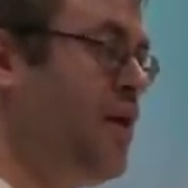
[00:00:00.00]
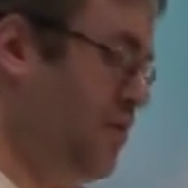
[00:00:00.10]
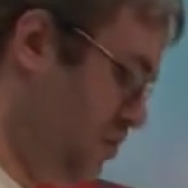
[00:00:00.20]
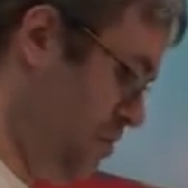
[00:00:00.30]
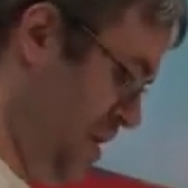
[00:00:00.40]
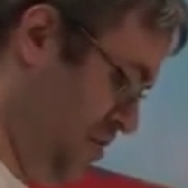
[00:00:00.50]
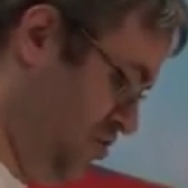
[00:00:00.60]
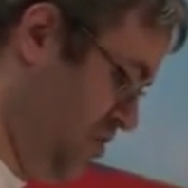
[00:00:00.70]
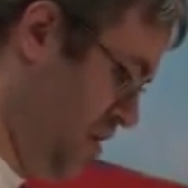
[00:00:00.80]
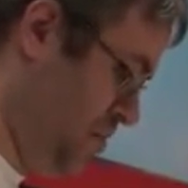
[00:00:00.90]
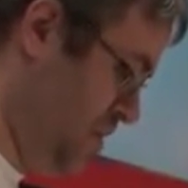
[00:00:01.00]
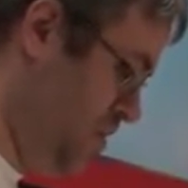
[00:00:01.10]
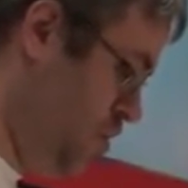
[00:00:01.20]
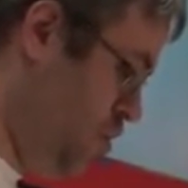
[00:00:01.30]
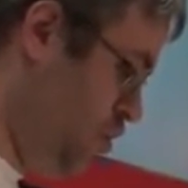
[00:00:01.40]
indebted to Max
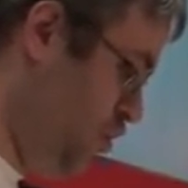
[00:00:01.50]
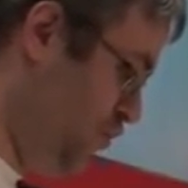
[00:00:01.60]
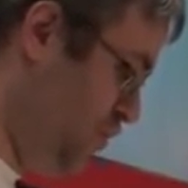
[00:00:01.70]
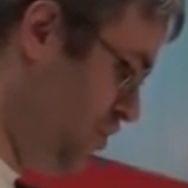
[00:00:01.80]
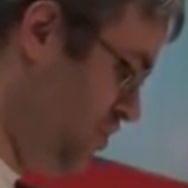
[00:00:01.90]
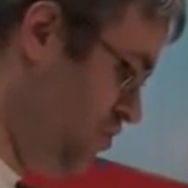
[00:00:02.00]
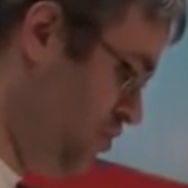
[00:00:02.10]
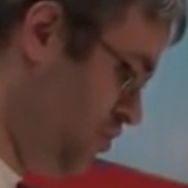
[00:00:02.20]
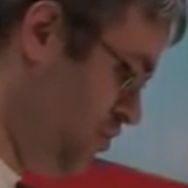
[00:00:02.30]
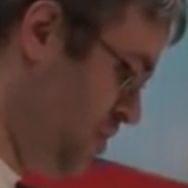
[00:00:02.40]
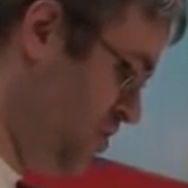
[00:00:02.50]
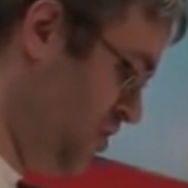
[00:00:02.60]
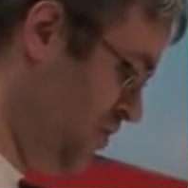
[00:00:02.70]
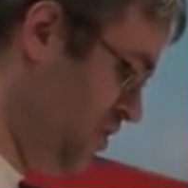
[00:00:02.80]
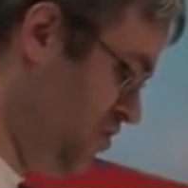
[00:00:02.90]
Shakman, who first introduced me
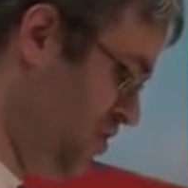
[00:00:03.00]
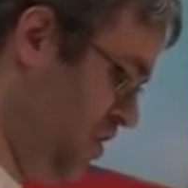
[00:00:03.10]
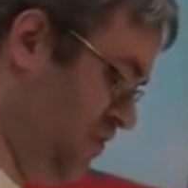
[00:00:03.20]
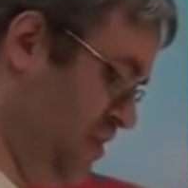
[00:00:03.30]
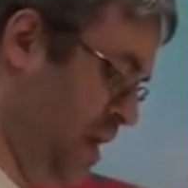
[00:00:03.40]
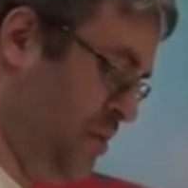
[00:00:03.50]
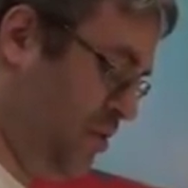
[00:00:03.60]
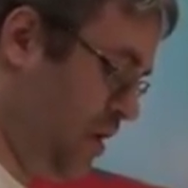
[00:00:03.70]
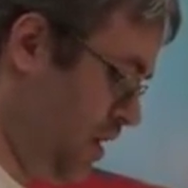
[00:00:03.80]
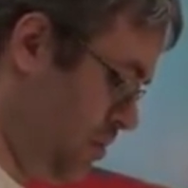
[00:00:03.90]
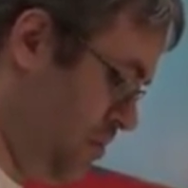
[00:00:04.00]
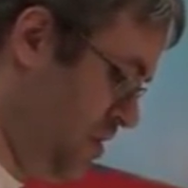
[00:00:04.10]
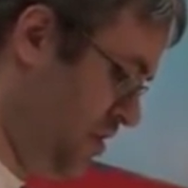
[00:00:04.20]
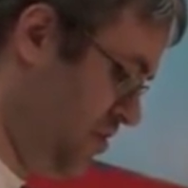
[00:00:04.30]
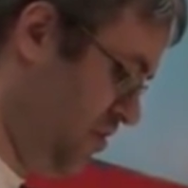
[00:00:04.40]
to the vision of democratic
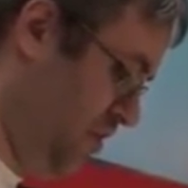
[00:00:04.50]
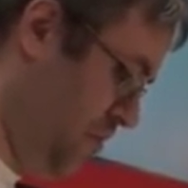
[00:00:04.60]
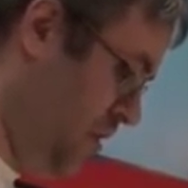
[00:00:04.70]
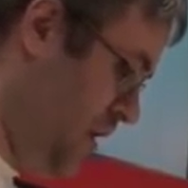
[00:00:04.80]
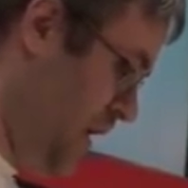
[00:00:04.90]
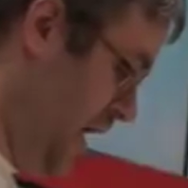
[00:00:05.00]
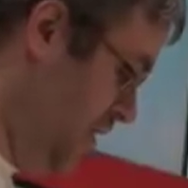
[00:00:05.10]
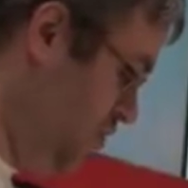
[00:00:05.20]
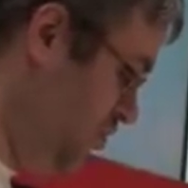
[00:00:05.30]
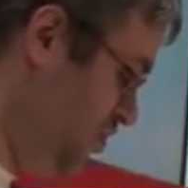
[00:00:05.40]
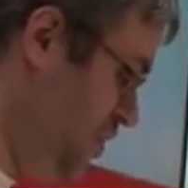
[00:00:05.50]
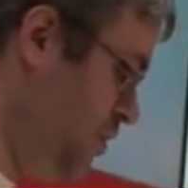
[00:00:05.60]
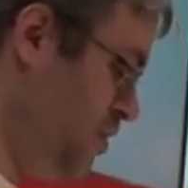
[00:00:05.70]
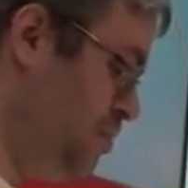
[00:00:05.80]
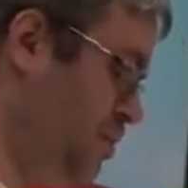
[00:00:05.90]
Marxism, and whose
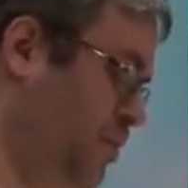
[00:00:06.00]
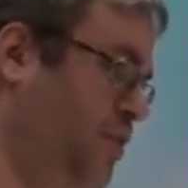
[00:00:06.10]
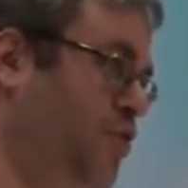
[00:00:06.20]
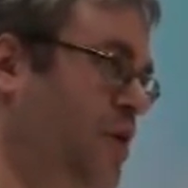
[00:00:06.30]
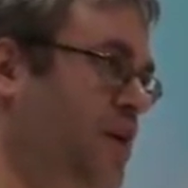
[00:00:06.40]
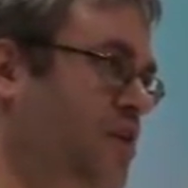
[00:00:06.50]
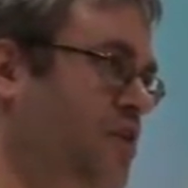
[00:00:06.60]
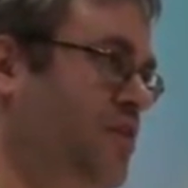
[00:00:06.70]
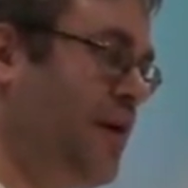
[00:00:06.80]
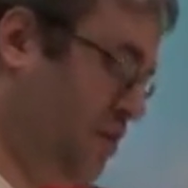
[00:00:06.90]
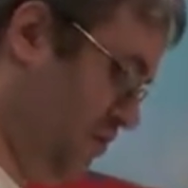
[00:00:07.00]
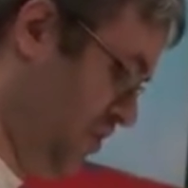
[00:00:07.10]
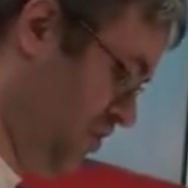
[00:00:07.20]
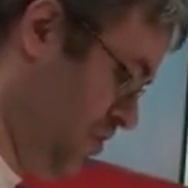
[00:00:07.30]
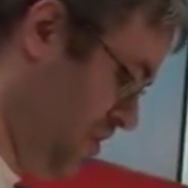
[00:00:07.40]
theory of bureaucratic
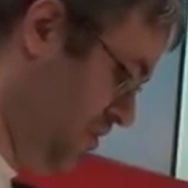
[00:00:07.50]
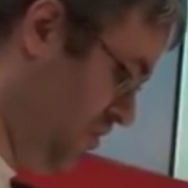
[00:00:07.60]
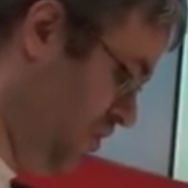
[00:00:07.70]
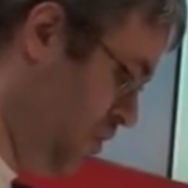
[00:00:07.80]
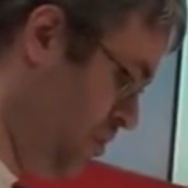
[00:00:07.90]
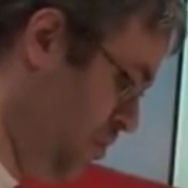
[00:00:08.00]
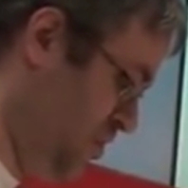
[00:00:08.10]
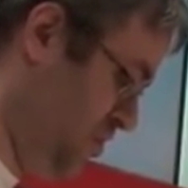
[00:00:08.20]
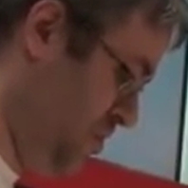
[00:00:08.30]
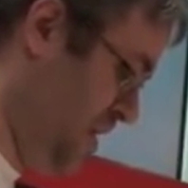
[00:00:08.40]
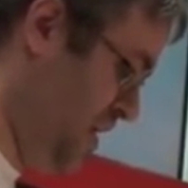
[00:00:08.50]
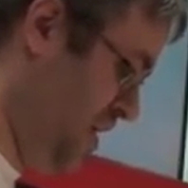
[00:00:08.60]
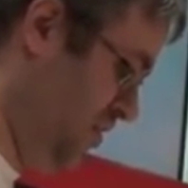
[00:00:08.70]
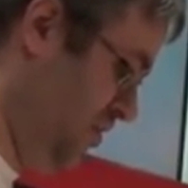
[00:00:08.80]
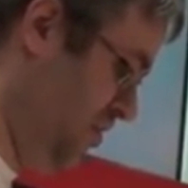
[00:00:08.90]
collectivism is so important to my
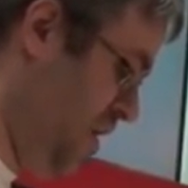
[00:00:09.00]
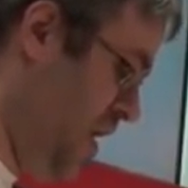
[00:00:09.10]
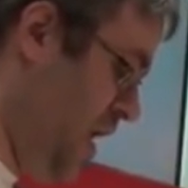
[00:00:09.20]
analysis."